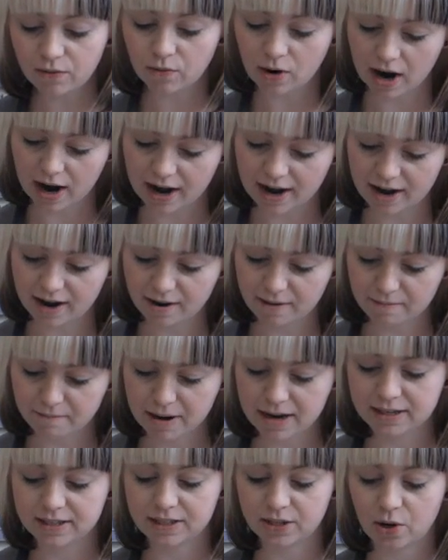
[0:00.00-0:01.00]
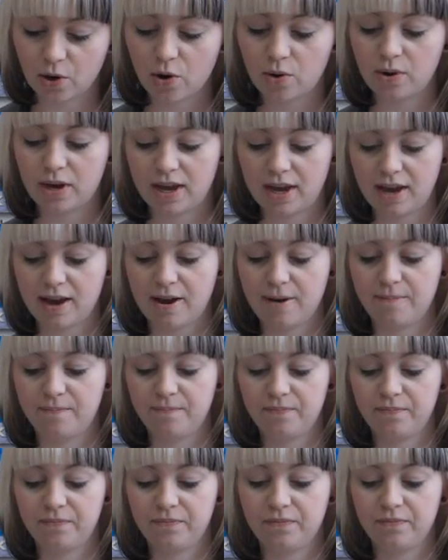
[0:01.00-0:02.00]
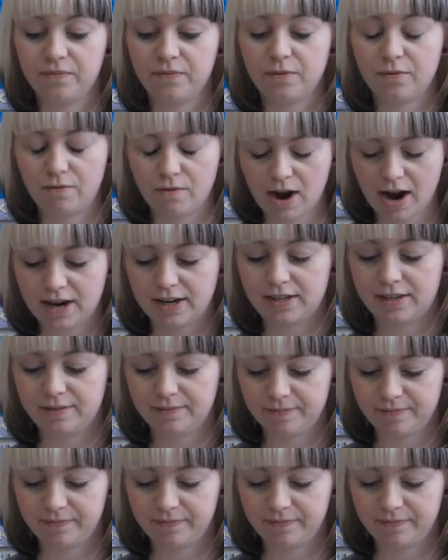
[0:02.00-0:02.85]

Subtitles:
wire must go here, right?